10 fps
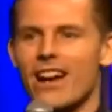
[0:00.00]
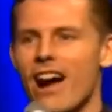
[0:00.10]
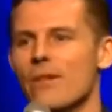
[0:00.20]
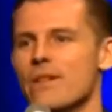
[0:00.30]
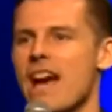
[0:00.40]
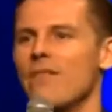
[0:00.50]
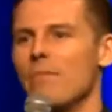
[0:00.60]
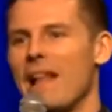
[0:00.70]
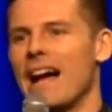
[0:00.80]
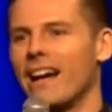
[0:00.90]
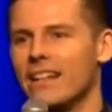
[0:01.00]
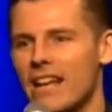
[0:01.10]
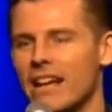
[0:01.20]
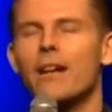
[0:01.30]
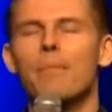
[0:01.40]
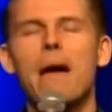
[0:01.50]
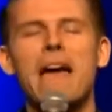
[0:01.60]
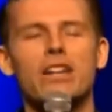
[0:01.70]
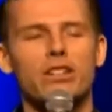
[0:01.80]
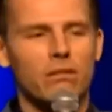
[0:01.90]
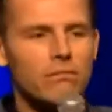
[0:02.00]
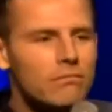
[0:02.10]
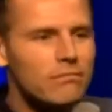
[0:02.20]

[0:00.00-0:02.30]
In Ireland, when you have a blackout, it's like, made it.